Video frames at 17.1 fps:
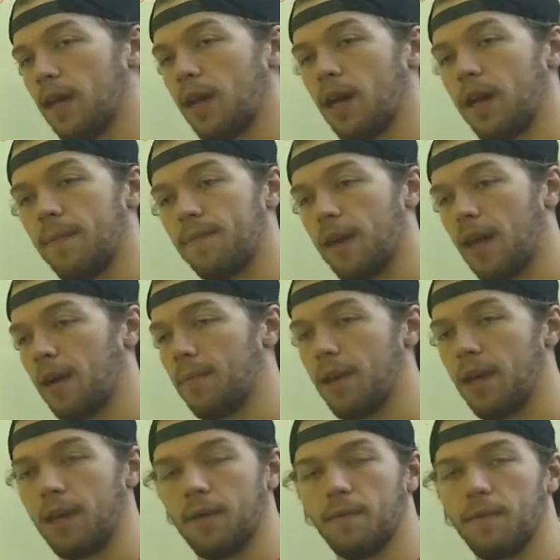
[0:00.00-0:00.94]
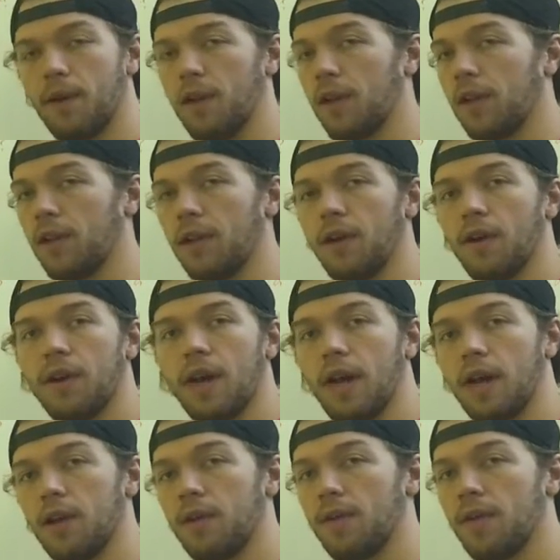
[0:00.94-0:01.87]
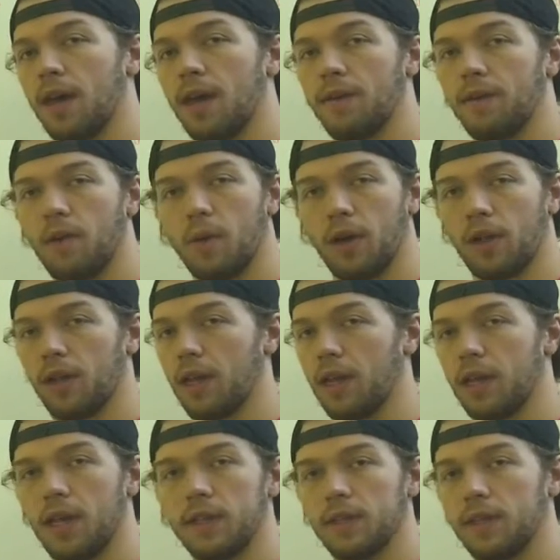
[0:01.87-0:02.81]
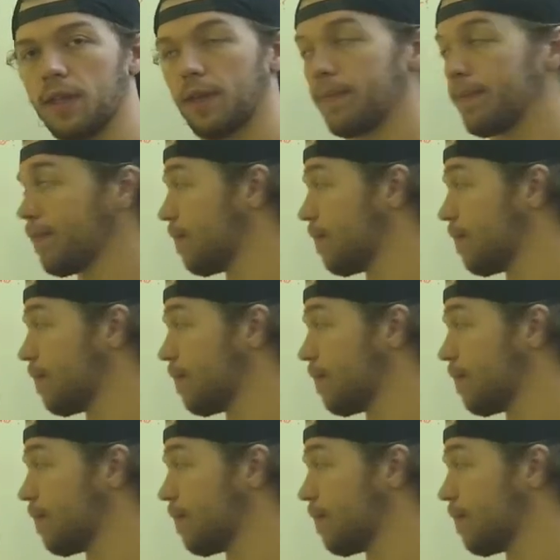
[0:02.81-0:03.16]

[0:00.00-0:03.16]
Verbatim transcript: Um, that'll make it very clear on how to do that quickly and easily.